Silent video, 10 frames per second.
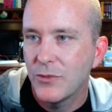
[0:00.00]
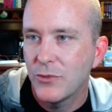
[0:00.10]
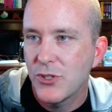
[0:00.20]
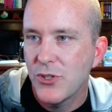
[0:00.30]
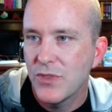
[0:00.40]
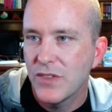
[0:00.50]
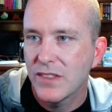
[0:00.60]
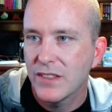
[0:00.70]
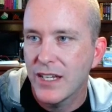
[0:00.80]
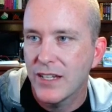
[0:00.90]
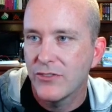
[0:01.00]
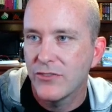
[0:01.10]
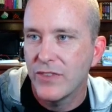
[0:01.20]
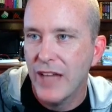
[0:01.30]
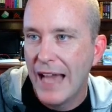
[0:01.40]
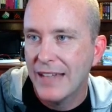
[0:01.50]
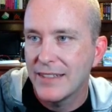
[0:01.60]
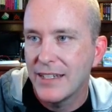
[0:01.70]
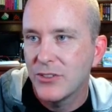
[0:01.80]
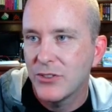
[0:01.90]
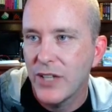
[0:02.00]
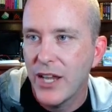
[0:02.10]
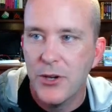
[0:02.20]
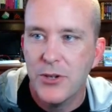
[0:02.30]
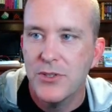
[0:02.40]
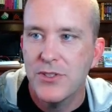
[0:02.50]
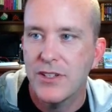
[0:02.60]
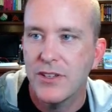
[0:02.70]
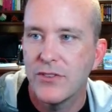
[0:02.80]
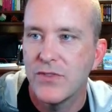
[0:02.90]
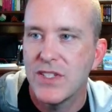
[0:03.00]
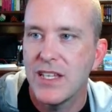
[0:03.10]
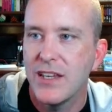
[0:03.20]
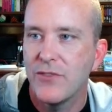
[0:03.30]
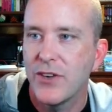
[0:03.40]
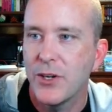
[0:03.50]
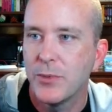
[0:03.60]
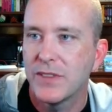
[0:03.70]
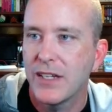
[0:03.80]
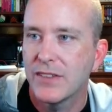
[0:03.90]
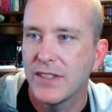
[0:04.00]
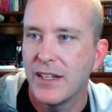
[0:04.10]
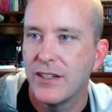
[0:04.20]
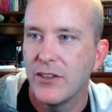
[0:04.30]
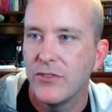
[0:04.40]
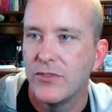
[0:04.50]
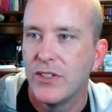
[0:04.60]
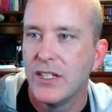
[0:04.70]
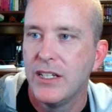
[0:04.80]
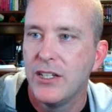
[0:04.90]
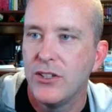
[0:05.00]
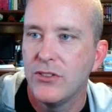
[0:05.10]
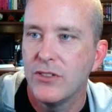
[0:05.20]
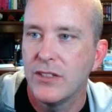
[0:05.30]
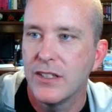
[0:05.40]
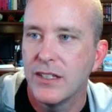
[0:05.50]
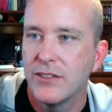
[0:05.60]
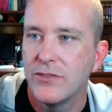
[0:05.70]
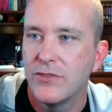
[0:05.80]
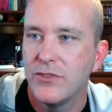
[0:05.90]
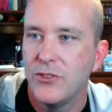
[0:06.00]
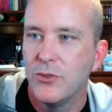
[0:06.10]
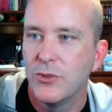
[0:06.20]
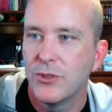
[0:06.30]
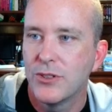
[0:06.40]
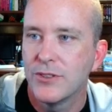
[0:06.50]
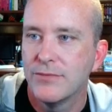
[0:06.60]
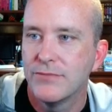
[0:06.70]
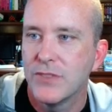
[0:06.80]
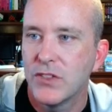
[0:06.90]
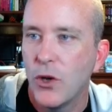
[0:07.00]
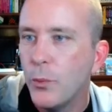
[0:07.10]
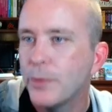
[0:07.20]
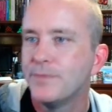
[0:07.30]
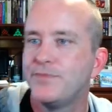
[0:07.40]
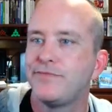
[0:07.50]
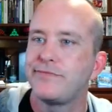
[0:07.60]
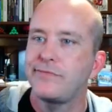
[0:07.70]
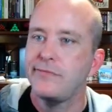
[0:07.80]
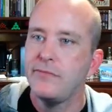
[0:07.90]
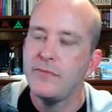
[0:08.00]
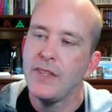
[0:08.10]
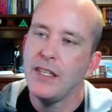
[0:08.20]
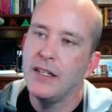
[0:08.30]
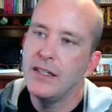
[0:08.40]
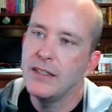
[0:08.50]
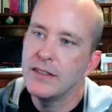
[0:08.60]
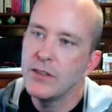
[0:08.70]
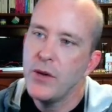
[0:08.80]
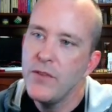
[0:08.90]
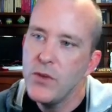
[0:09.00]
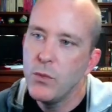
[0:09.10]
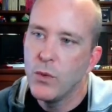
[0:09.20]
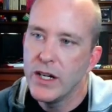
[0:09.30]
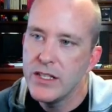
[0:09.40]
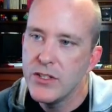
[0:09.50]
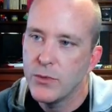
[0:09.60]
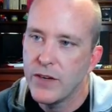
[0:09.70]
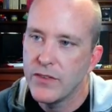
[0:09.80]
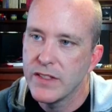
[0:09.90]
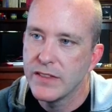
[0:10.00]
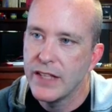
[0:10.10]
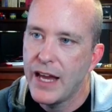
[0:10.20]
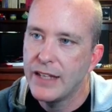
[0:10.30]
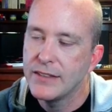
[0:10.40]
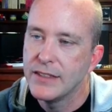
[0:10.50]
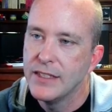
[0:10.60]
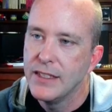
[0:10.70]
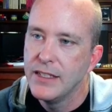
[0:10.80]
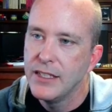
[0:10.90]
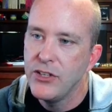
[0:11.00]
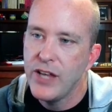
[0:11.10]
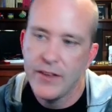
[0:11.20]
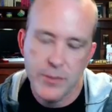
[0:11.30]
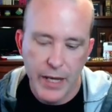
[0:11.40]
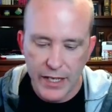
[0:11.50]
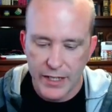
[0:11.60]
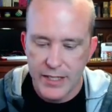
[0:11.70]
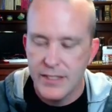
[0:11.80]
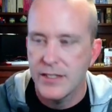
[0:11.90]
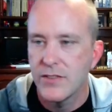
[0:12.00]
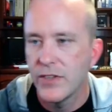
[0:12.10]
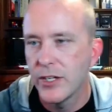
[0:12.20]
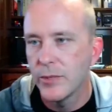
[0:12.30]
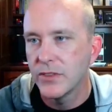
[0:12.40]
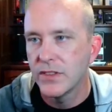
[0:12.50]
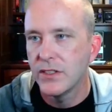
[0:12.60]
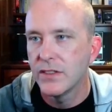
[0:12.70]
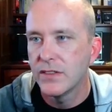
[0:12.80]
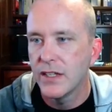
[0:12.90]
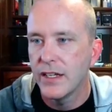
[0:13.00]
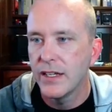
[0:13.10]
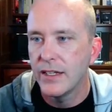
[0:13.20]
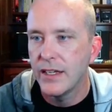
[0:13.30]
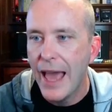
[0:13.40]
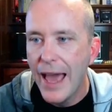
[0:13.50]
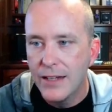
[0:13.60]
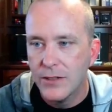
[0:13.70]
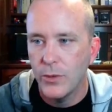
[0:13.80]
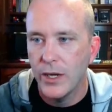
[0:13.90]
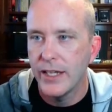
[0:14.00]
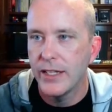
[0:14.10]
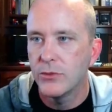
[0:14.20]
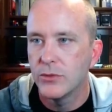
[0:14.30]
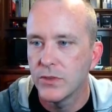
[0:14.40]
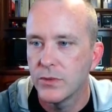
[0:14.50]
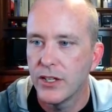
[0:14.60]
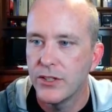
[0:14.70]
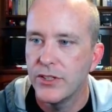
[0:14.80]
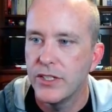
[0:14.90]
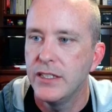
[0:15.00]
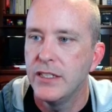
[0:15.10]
reduces a lot of accidental errors of seeing variables outside of your scope. So if you wanted to reference that, you'd have to make it an instance variable. So you could say at y equals 100,